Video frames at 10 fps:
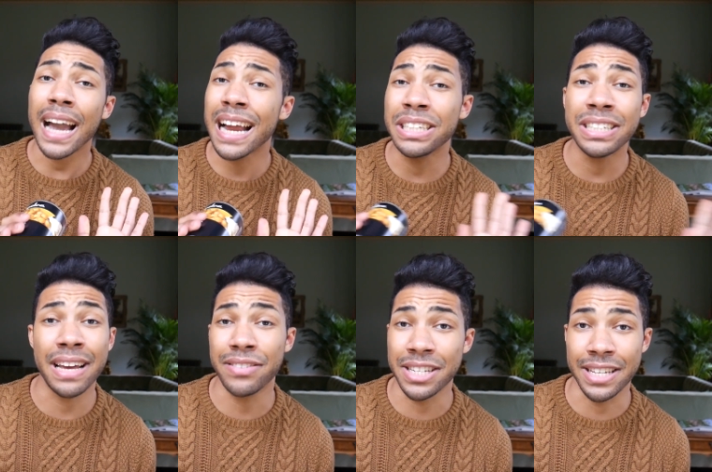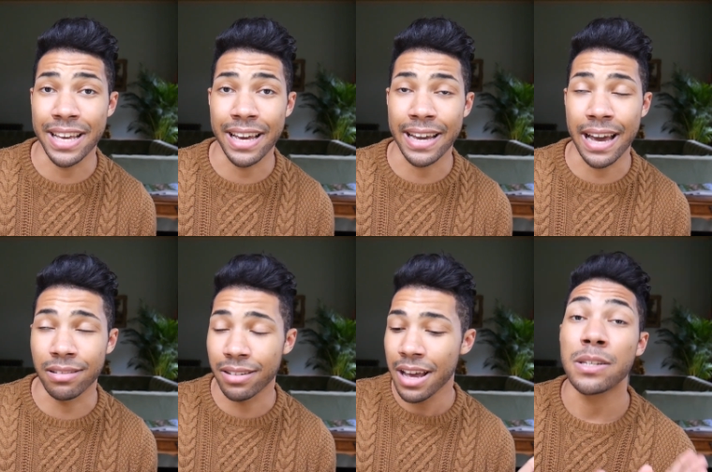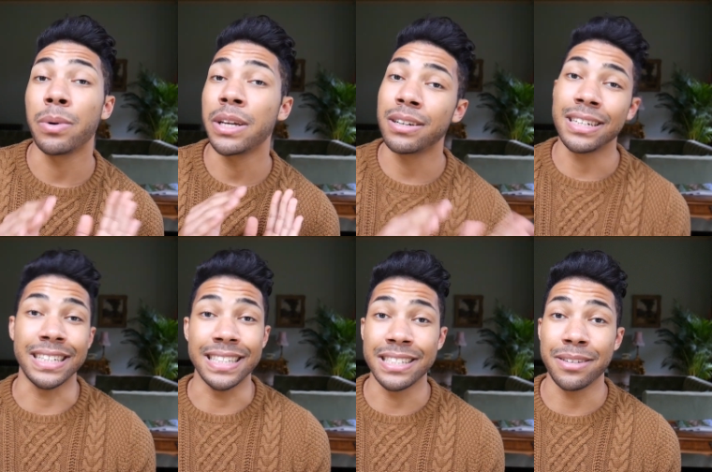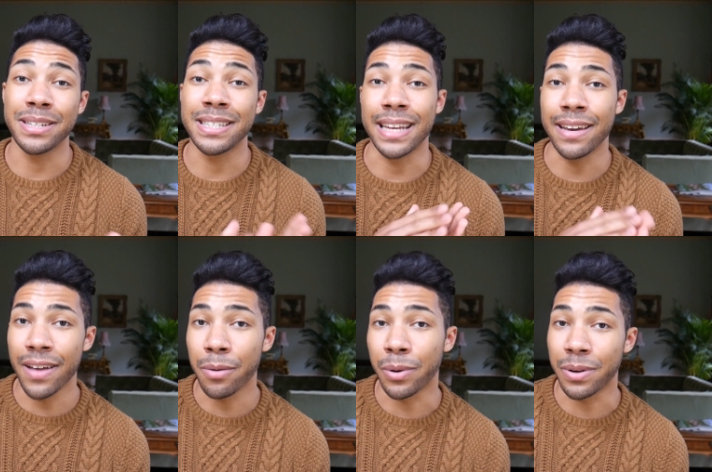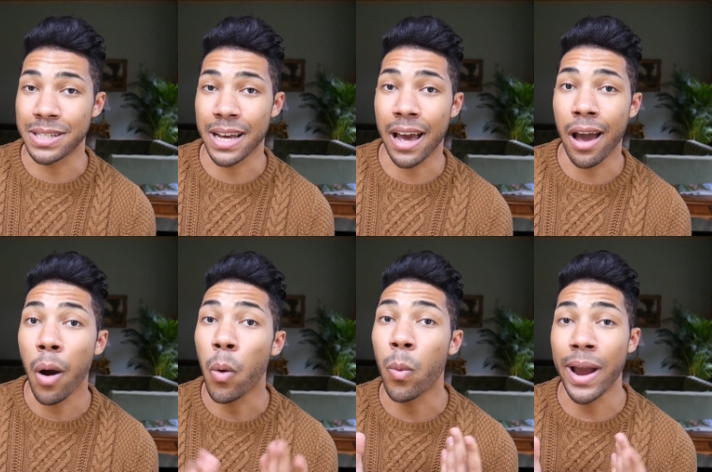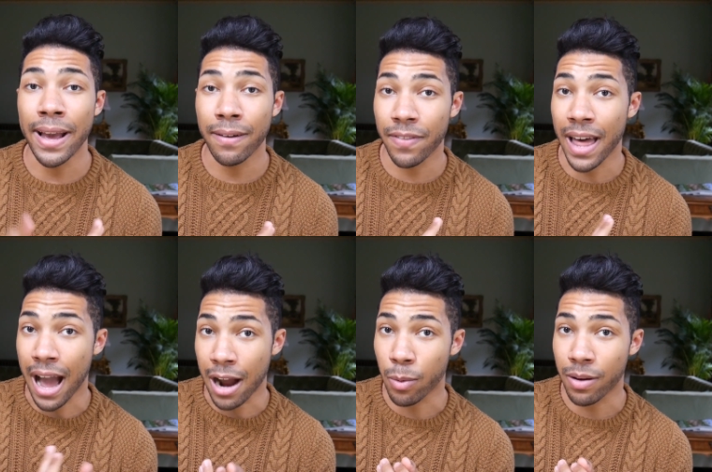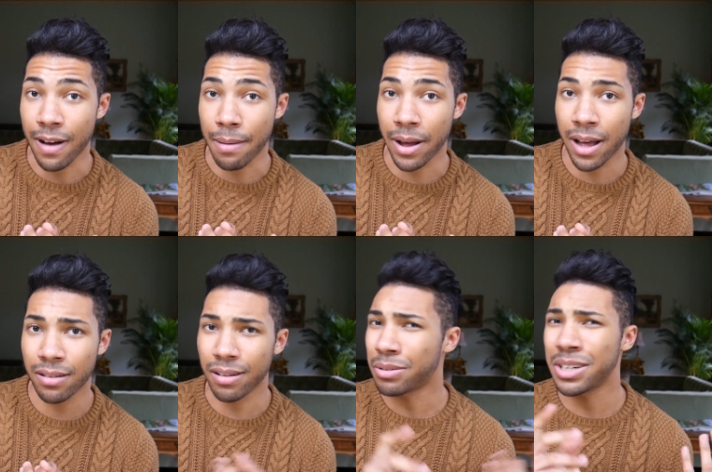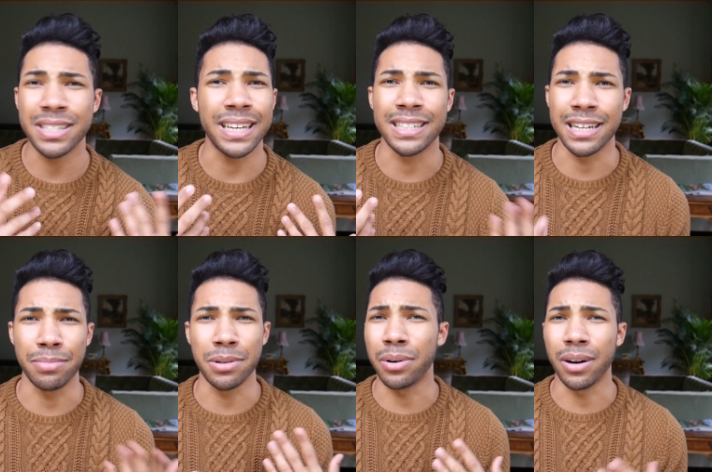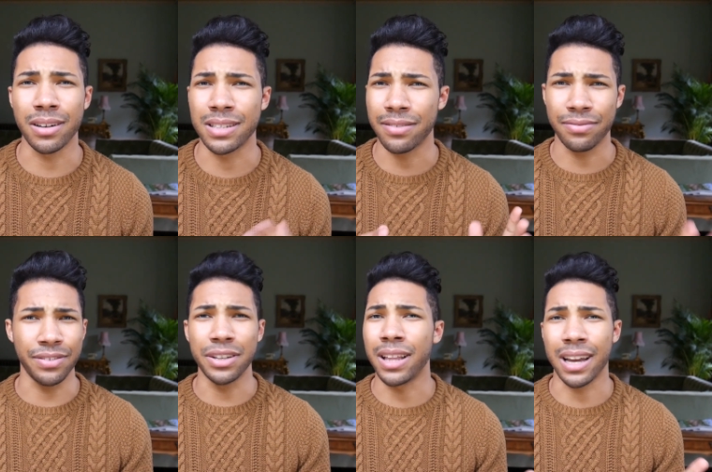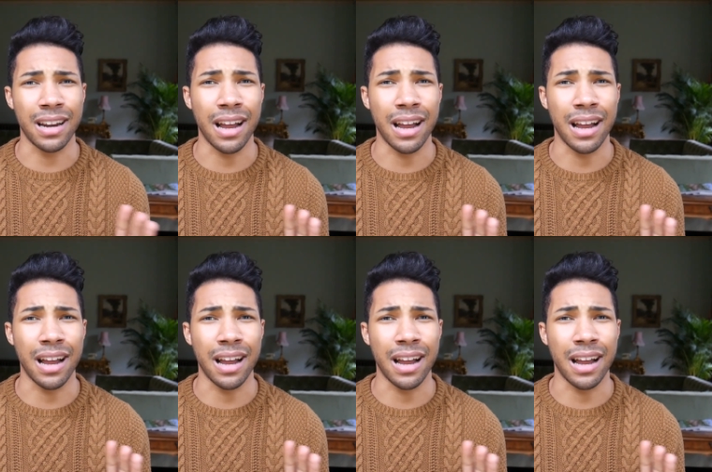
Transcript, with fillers: and you'd never see it again. So what you're gonna need to do is save that water, wait that aquafaba. I'm gonna say chickpea water because I feel like